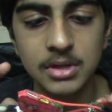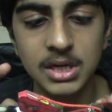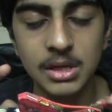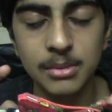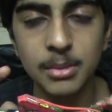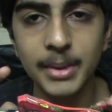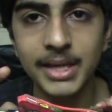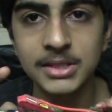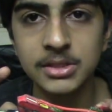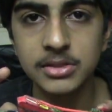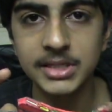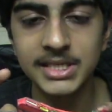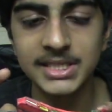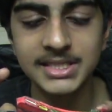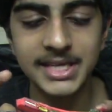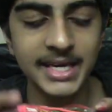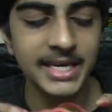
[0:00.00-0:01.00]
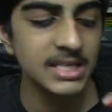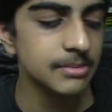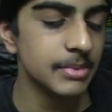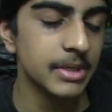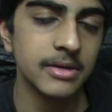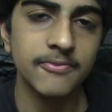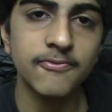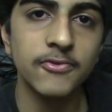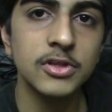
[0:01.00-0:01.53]
rubber bands on each side,
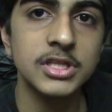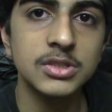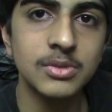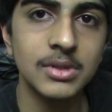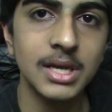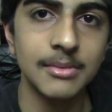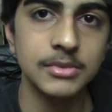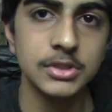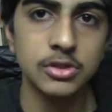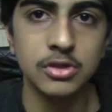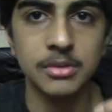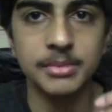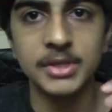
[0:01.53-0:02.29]
but for this one I'm just going